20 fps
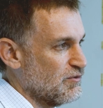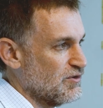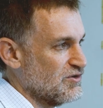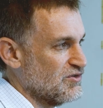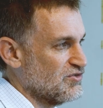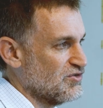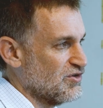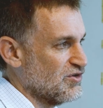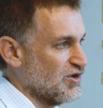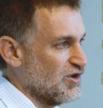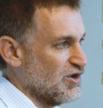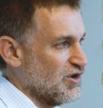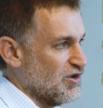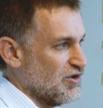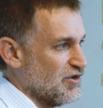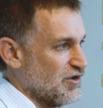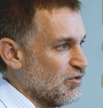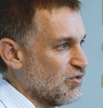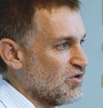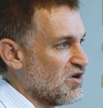was,
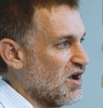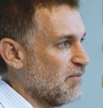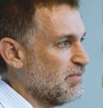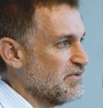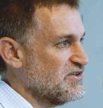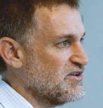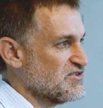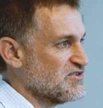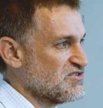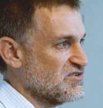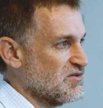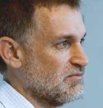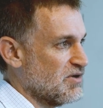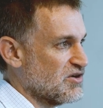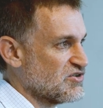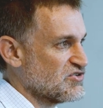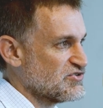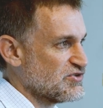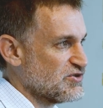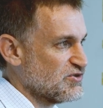competition
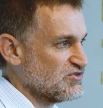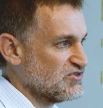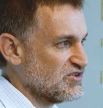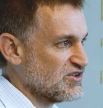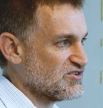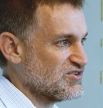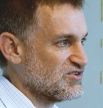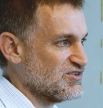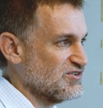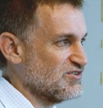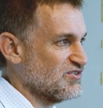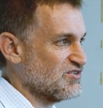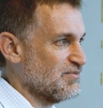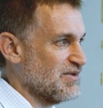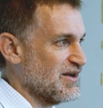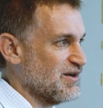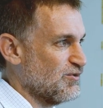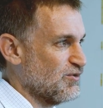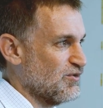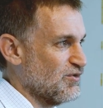amongst jurisdictions
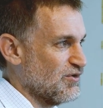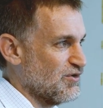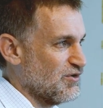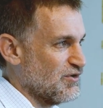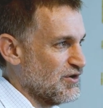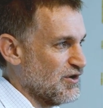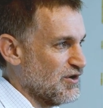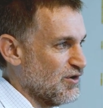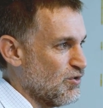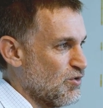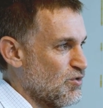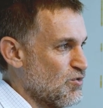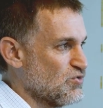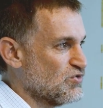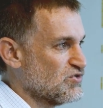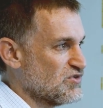about, who's